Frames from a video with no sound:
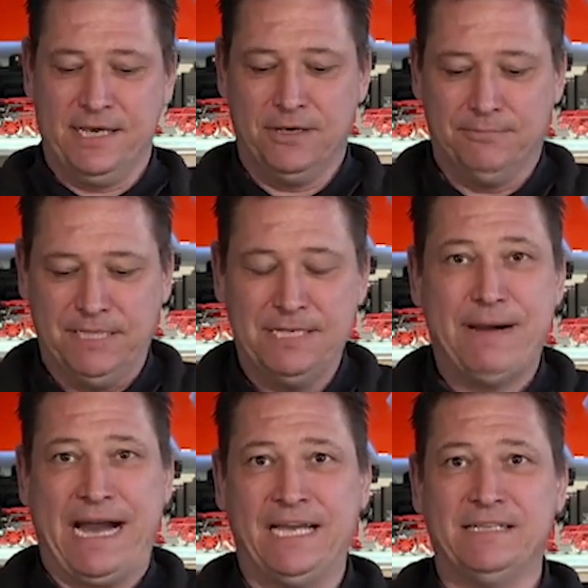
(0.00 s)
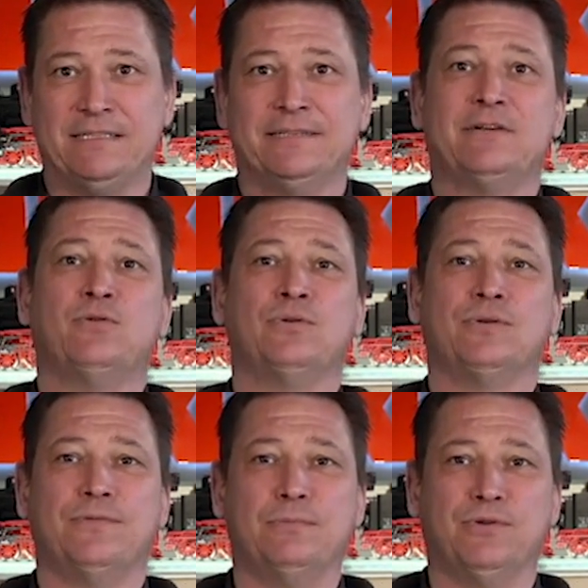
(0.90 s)
It will show you how
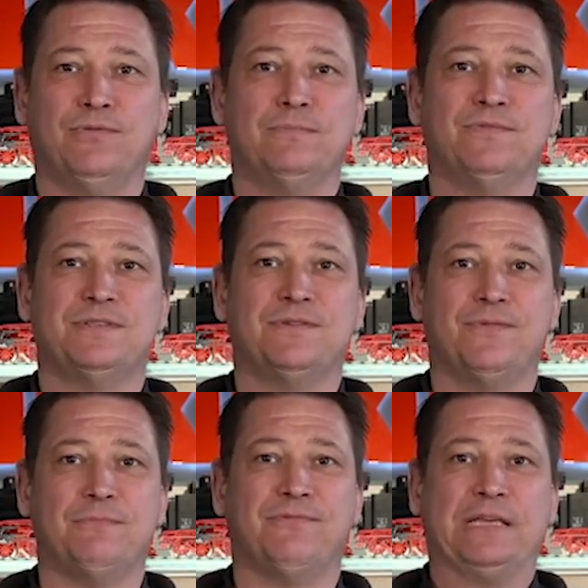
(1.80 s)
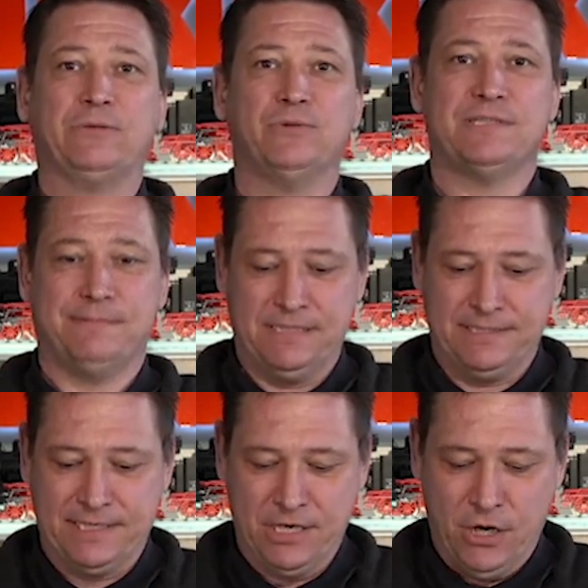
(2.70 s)
to use a digital
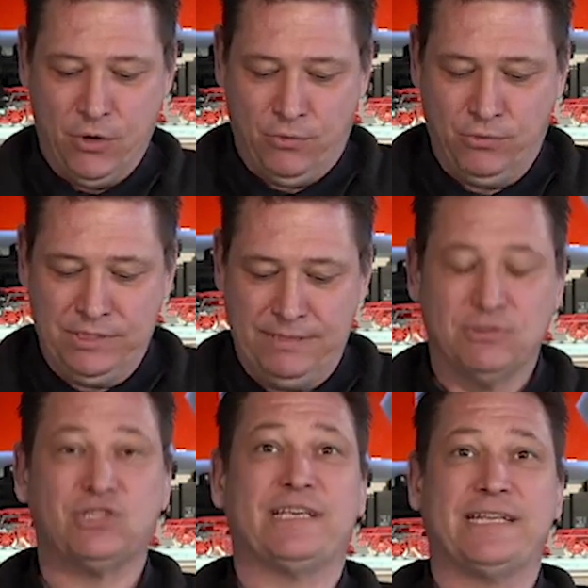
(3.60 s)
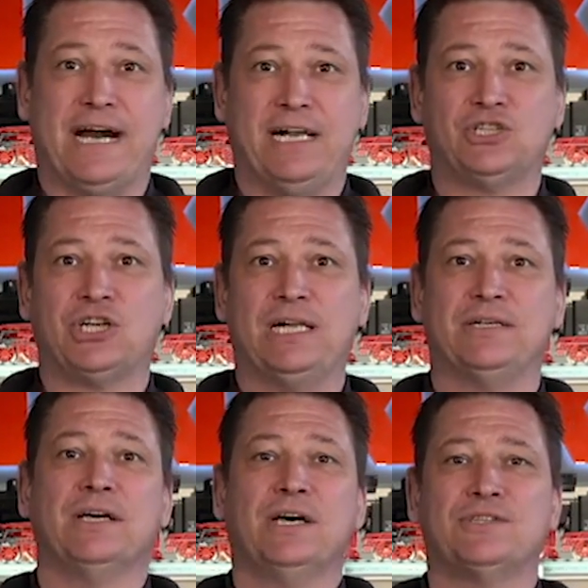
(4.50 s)
decoder, a five five five
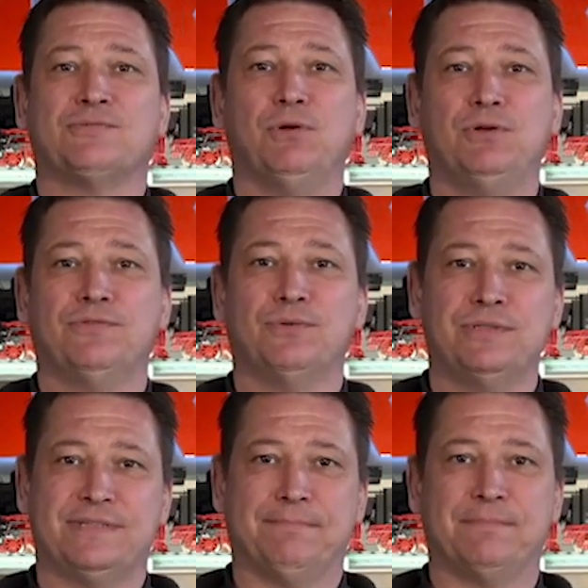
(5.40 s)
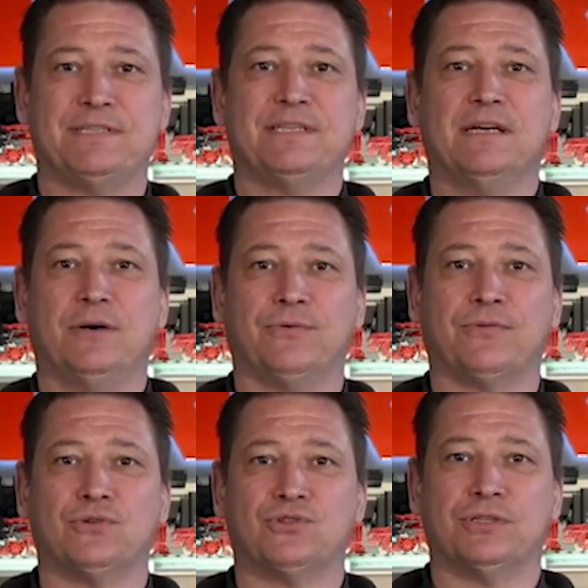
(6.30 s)
two four,
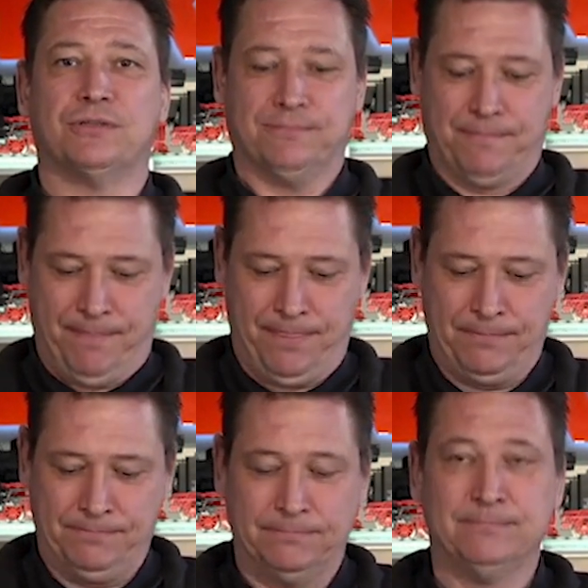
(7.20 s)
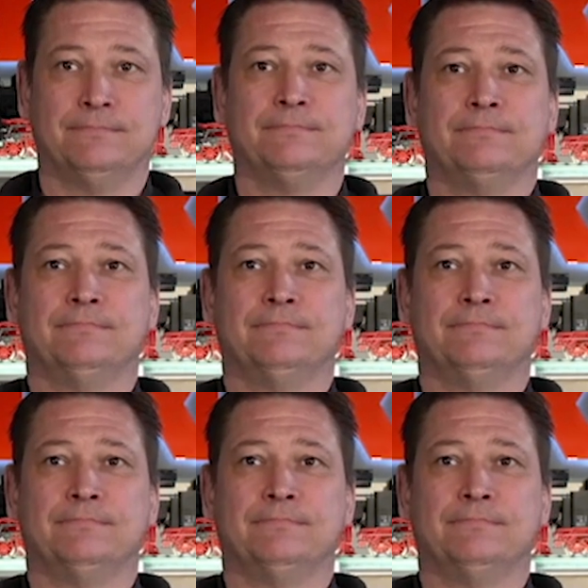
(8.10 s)
together with uh, a